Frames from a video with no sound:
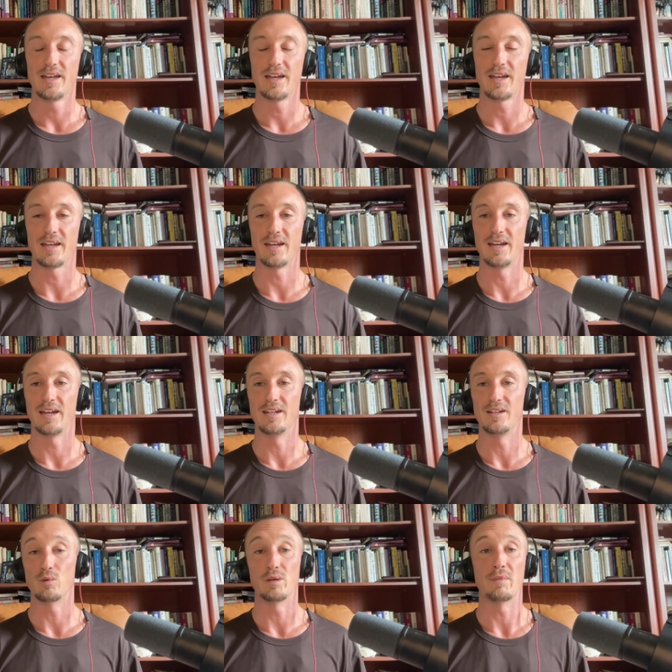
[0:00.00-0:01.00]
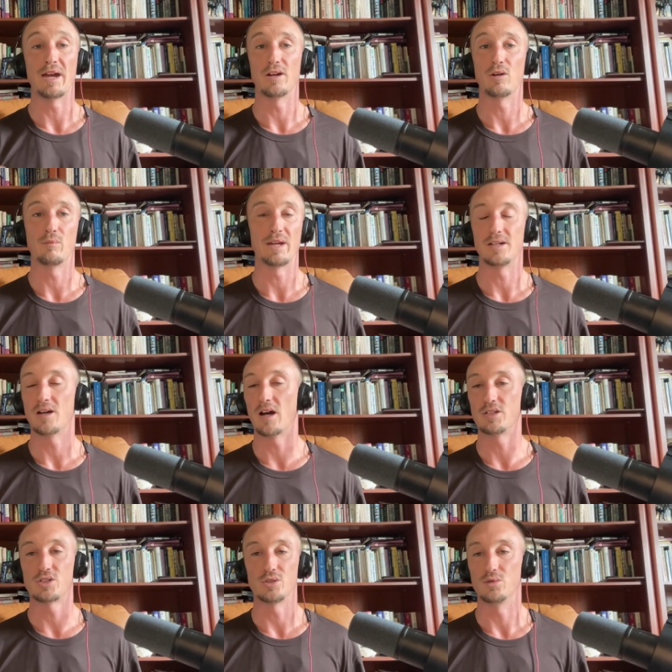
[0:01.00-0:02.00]
And we may or may not
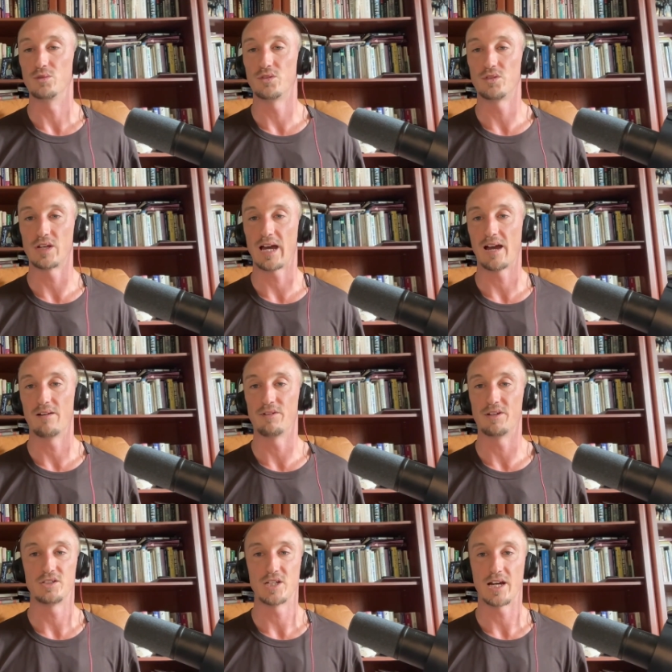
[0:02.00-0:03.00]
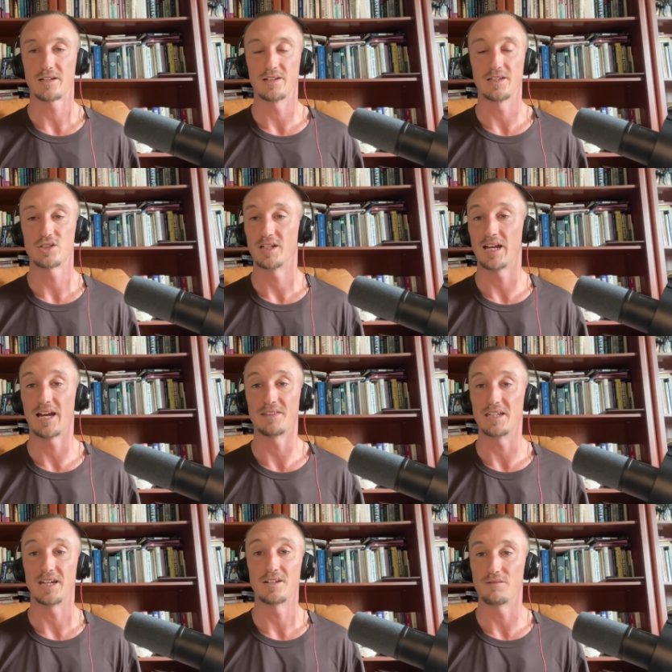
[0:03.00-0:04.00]
choose to have an ejaculation at
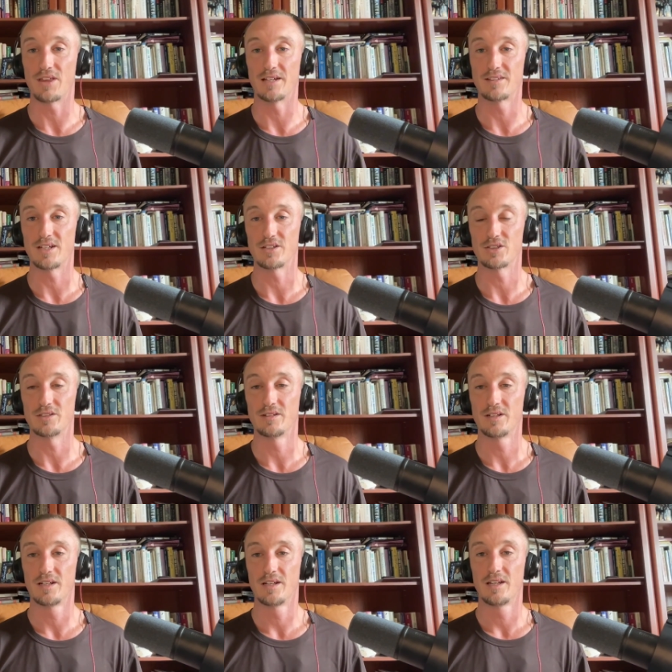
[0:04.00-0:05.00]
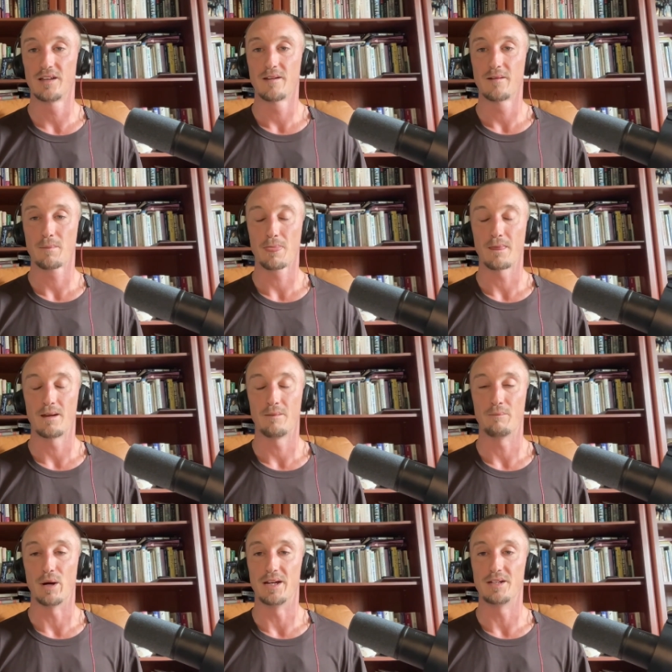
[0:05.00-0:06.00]
the end of that session.
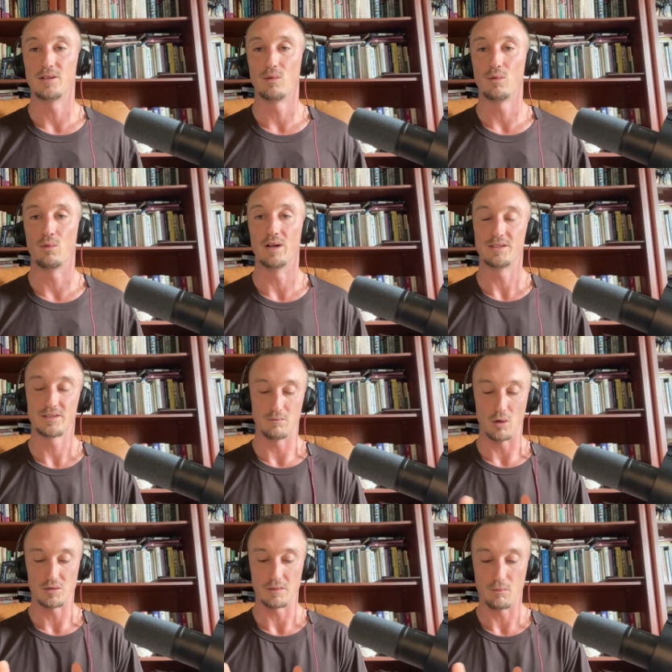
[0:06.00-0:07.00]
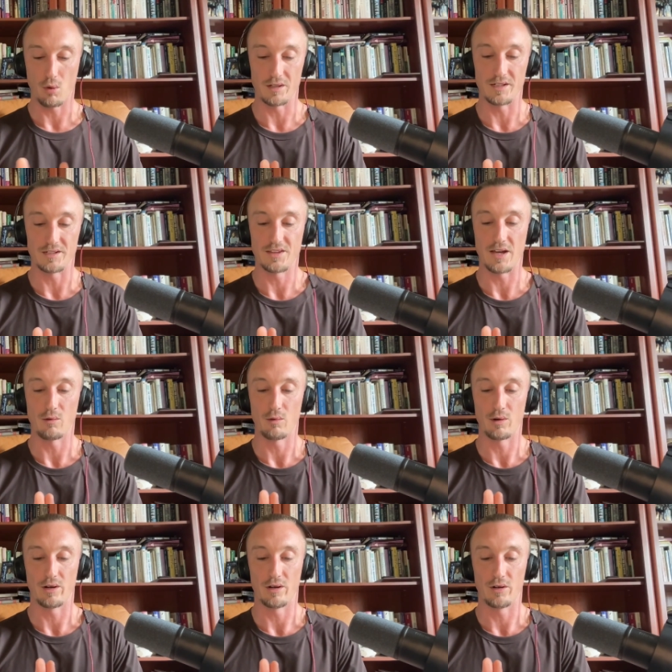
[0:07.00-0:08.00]
But what's most important is that
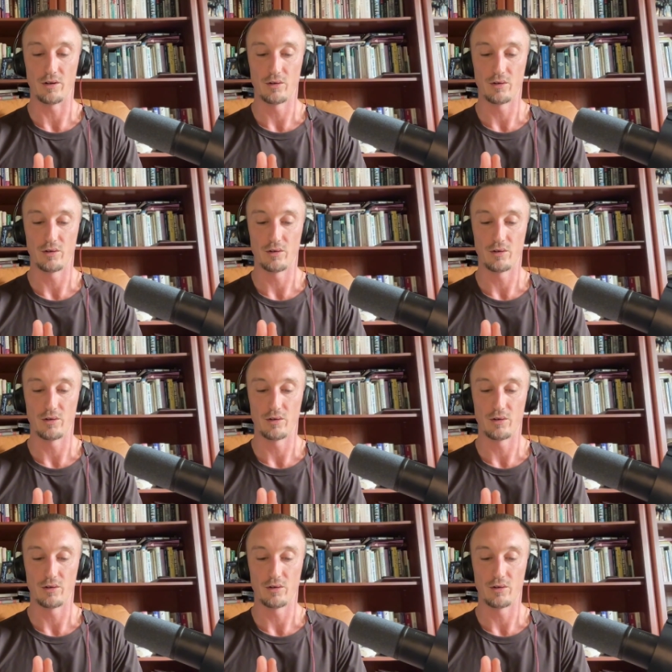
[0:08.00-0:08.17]
we're